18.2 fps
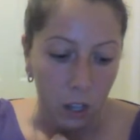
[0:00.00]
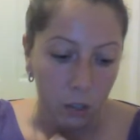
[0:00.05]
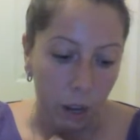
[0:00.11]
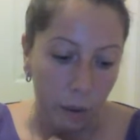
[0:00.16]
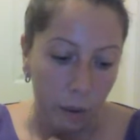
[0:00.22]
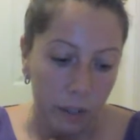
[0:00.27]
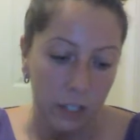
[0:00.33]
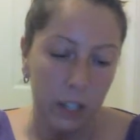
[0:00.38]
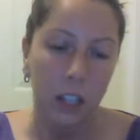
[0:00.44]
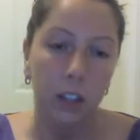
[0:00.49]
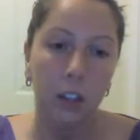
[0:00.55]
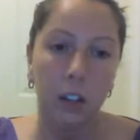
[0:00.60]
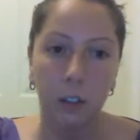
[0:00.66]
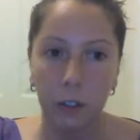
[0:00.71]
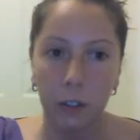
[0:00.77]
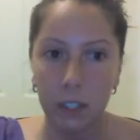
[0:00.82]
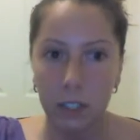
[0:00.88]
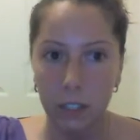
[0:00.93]
So I would say
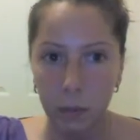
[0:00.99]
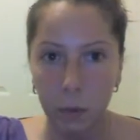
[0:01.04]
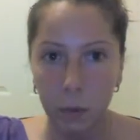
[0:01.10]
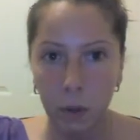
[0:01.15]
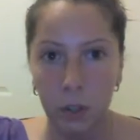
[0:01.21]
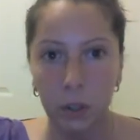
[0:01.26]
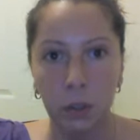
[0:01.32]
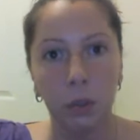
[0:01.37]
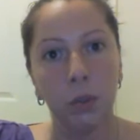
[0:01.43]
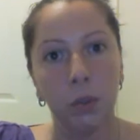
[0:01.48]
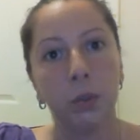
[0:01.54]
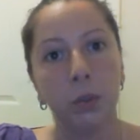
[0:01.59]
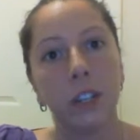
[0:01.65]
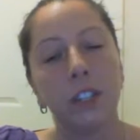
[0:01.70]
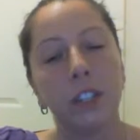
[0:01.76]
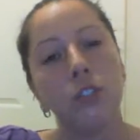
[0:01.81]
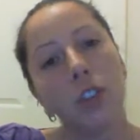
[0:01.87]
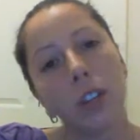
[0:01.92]
look for someone who
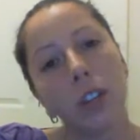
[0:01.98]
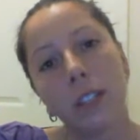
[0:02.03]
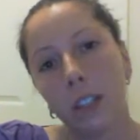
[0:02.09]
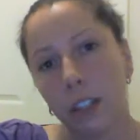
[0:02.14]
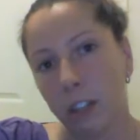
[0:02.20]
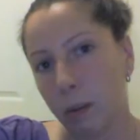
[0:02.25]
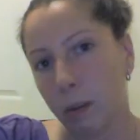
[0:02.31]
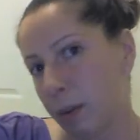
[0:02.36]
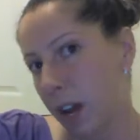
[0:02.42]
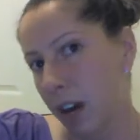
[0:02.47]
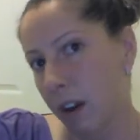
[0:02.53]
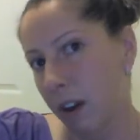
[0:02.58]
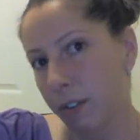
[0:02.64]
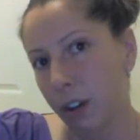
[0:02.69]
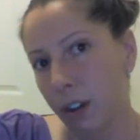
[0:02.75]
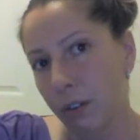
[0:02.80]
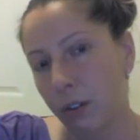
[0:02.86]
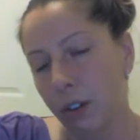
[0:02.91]
is just a little bit
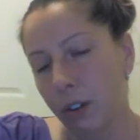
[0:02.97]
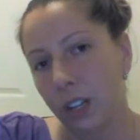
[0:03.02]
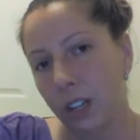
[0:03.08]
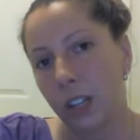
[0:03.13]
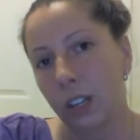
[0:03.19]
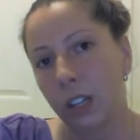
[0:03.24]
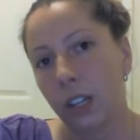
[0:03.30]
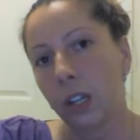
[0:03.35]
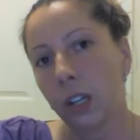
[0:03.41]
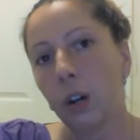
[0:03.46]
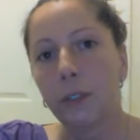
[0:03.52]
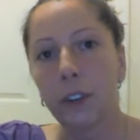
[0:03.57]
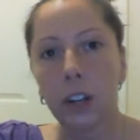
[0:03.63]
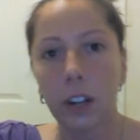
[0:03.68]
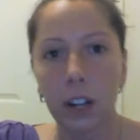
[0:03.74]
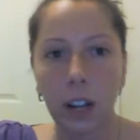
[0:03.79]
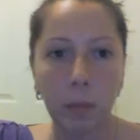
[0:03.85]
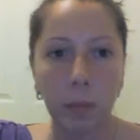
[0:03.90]
ahead of you. If
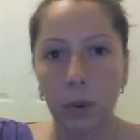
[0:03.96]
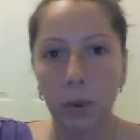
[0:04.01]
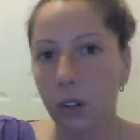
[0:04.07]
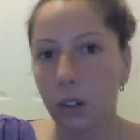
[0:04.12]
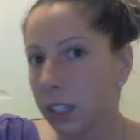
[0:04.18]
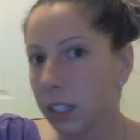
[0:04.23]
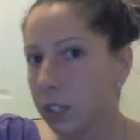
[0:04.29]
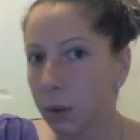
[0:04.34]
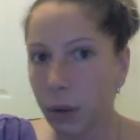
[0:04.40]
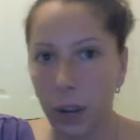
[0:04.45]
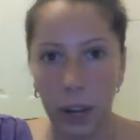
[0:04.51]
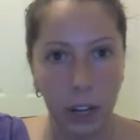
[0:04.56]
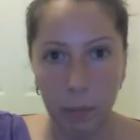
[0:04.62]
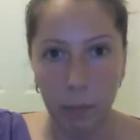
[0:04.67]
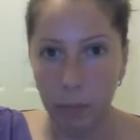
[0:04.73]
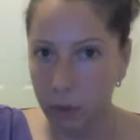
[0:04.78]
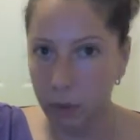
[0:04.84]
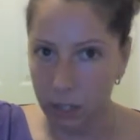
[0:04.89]
you're an emerald, it's
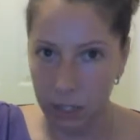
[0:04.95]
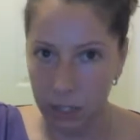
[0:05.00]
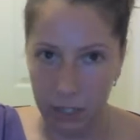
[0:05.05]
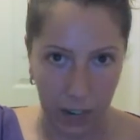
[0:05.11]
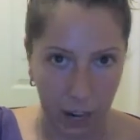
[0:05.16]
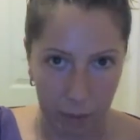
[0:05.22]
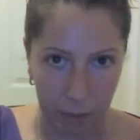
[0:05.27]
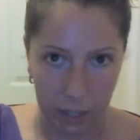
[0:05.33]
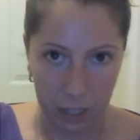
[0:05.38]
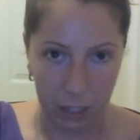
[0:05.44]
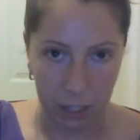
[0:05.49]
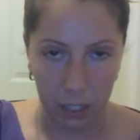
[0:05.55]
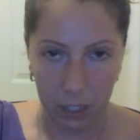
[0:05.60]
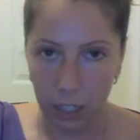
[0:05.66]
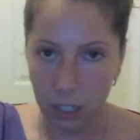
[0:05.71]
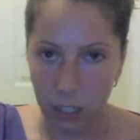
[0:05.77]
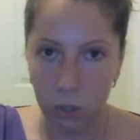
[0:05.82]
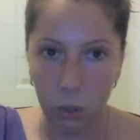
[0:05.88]
okay to be with a diamond.
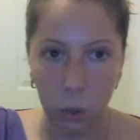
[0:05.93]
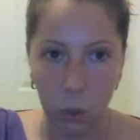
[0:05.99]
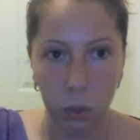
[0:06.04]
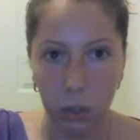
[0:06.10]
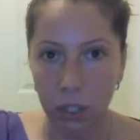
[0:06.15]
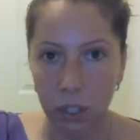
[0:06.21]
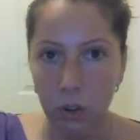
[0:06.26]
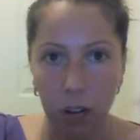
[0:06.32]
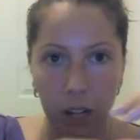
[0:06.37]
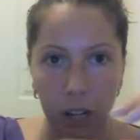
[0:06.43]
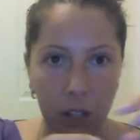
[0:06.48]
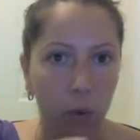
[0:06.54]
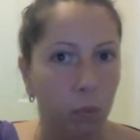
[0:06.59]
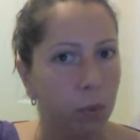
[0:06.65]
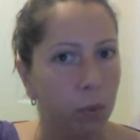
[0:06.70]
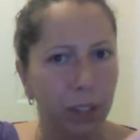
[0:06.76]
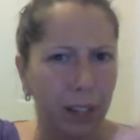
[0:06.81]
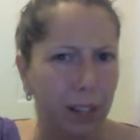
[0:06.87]
Like that's totally. You guys
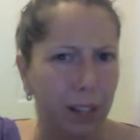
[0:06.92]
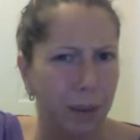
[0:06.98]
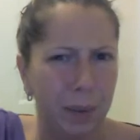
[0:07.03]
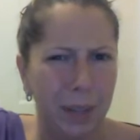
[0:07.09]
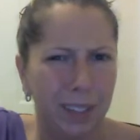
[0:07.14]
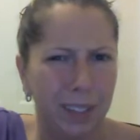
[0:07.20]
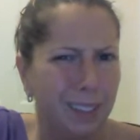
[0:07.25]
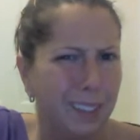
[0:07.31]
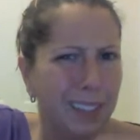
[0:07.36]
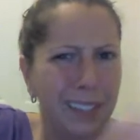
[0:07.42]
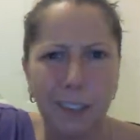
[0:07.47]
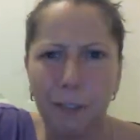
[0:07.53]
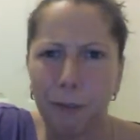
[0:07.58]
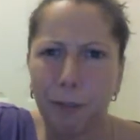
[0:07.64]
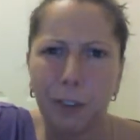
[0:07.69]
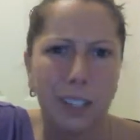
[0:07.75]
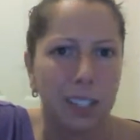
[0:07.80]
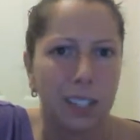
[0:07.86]
are really. I mean, the
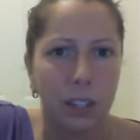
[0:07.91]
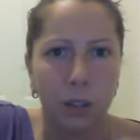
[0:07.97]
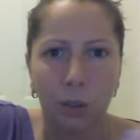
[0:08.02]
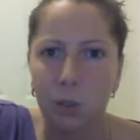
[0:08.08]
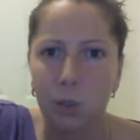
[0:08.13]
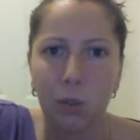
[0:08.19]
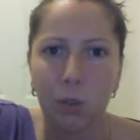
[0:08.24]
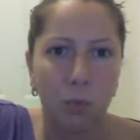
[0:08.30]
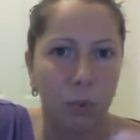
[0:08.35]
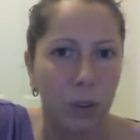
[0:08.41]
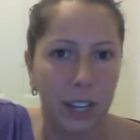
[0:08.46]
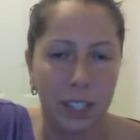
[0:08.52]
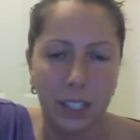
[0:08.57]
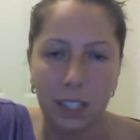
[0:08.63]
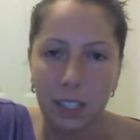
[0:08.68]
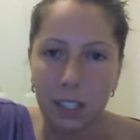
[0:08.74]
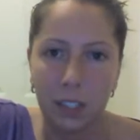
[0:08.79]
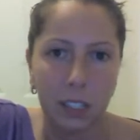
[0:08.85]
difference in those two
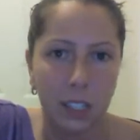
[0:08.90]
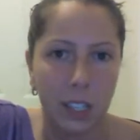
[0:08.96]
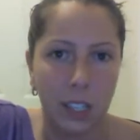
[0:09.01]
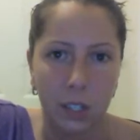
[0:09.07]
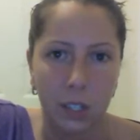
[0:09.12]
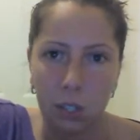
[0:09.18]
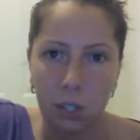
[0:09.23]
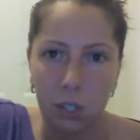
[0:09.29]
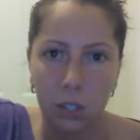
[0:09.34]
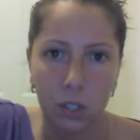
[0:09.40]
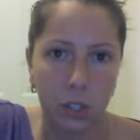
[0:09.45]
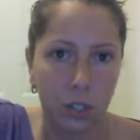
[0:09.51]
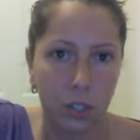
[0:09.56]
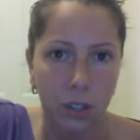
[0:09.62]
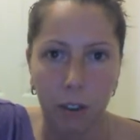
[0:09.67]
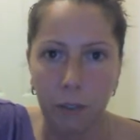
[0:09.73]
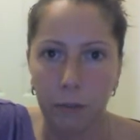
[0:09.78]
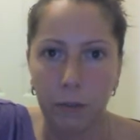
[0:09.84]
ranks is
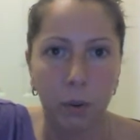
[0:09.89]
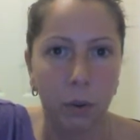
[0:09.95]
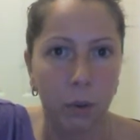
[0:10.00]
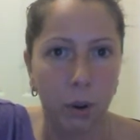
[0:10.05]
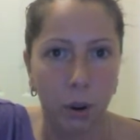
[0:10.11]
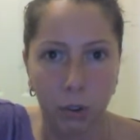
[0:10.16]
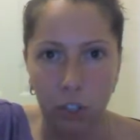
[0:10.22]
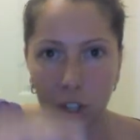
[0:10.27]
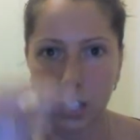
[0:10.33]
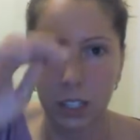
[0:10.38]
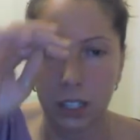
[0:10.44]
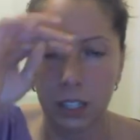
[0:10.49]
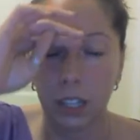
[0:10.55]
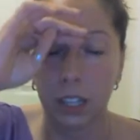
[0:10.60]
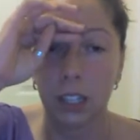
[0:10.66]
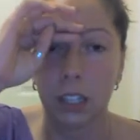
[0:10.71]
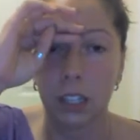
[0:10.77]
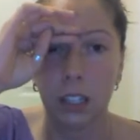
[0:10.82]
a few coaches.
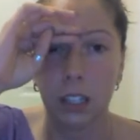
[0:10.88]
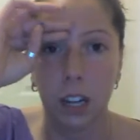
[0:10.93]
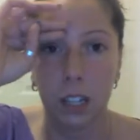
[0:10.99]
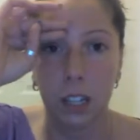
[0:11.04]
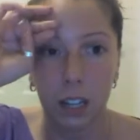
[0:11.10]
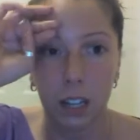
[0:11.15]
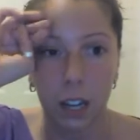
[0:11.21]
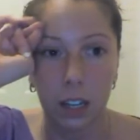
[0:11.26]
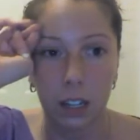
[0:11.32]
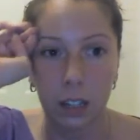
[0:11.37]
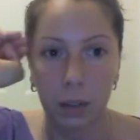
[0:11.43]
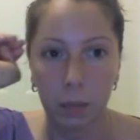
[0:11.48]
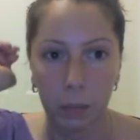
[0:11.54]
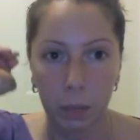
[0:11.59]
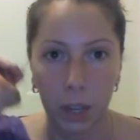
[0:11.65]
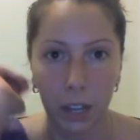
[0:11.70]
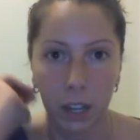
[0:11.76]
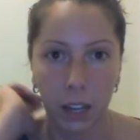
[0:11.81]
Like it's not that
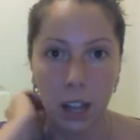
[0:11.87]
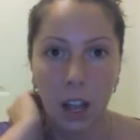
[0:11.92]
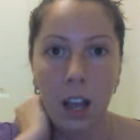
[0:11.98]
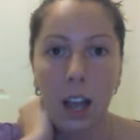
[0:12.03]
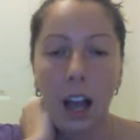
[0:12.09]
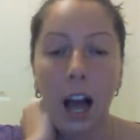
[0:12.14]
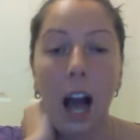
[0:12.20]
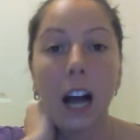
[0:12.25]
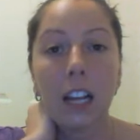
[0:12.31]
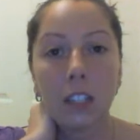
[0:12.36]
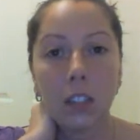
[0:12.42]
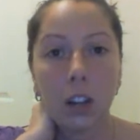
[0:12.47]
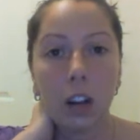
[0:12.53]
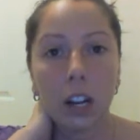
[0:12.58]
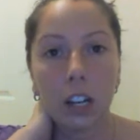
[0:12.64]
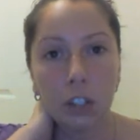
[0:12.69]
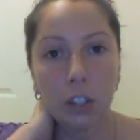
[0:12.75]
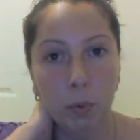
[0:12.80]
big, as
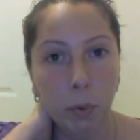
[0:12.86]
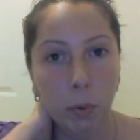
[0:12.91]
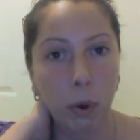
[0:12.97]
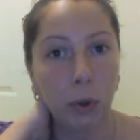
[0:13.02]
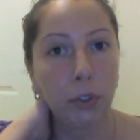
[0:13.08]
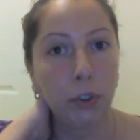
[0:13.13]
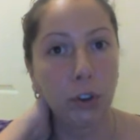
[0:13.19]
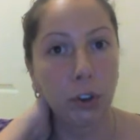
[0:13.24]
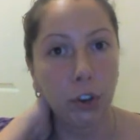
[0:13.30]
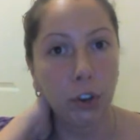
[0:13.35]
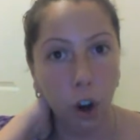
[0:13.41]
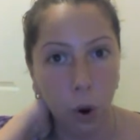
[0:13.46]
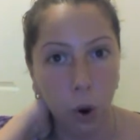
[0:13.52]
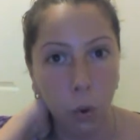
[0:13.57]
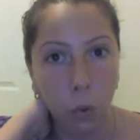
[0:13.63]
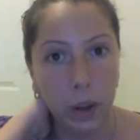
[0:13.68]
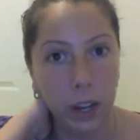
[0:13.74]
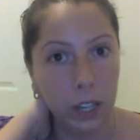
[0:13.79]
long as you're both
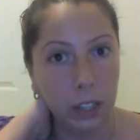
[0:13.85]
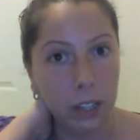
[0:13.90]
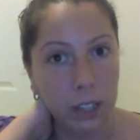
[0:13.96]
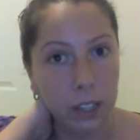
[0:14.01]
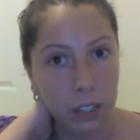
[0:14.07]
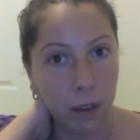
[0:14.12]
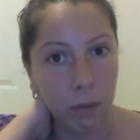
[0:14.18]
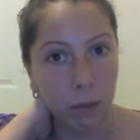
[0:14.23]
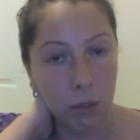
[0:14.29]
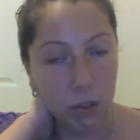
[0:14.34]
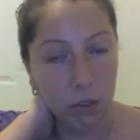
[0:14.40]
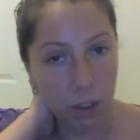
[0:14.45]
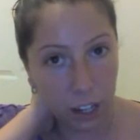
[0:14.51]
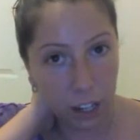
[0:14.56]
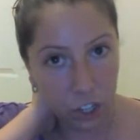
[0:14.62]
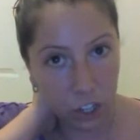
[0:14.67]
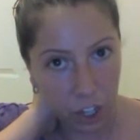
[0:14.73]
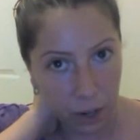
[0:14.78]
going the same
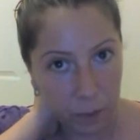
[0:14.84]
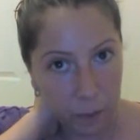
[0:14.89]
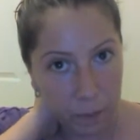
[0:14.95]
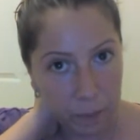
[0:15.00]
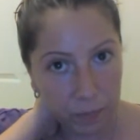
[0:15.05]
direction.